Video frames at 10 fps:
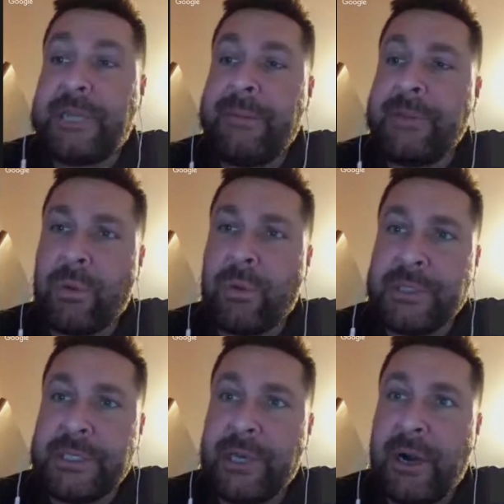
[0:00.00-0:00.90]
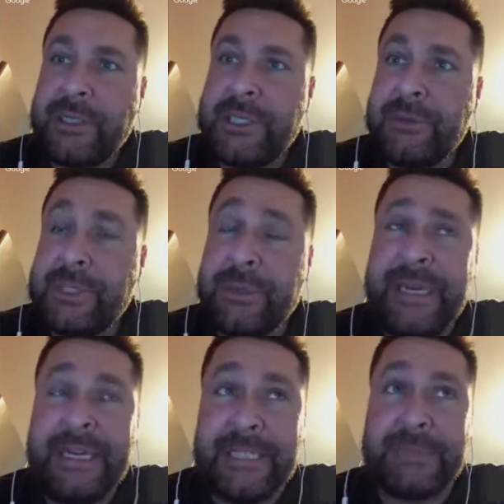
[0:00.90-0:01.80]
world to talk to you, so he
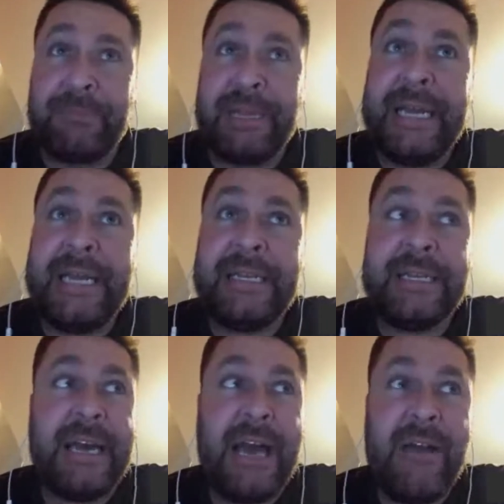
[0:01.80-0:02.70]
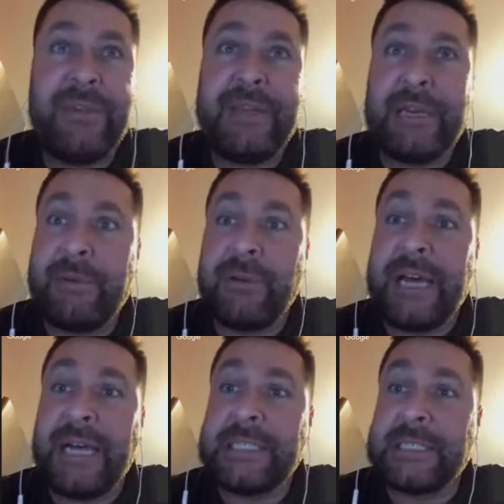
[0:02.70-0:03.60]
explained everything about that
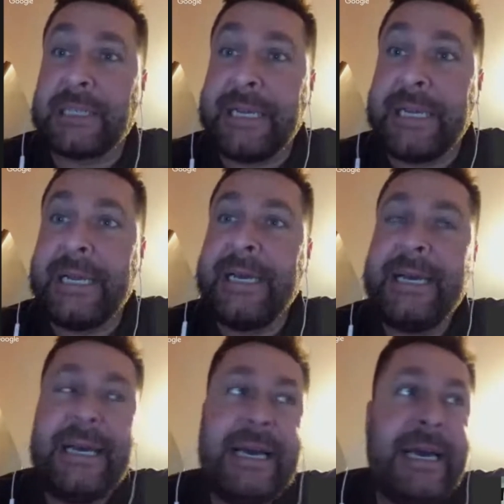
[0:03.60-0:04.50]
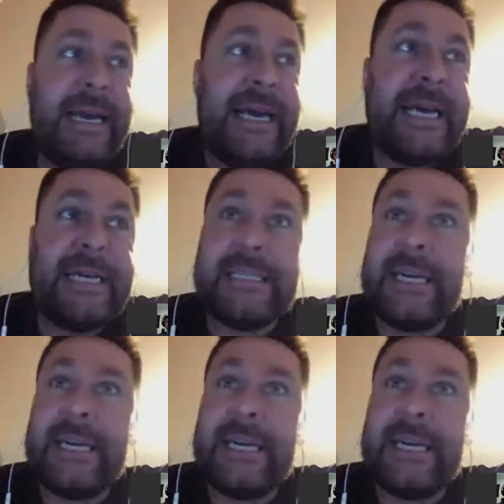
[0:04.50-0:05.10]
sling. And so